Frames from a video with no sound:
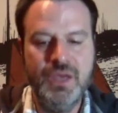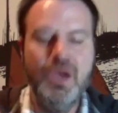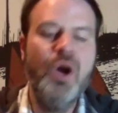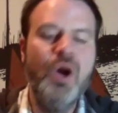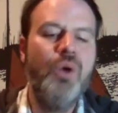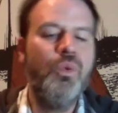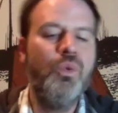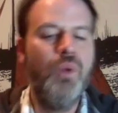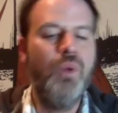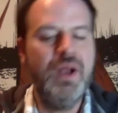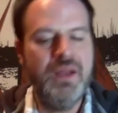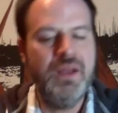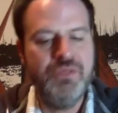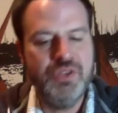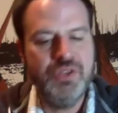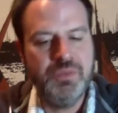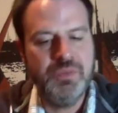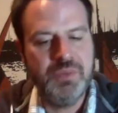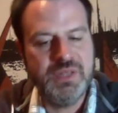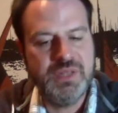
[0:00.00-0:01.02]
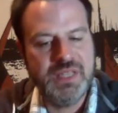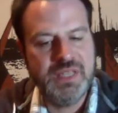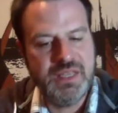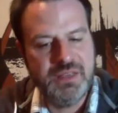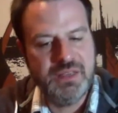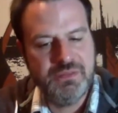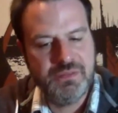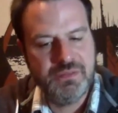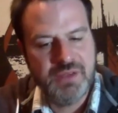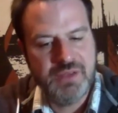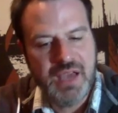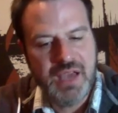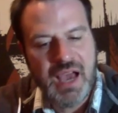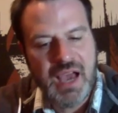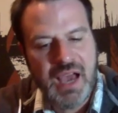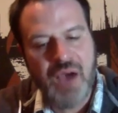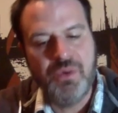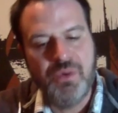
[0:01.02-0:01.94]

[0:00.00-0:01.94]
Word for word: whatever you believe, how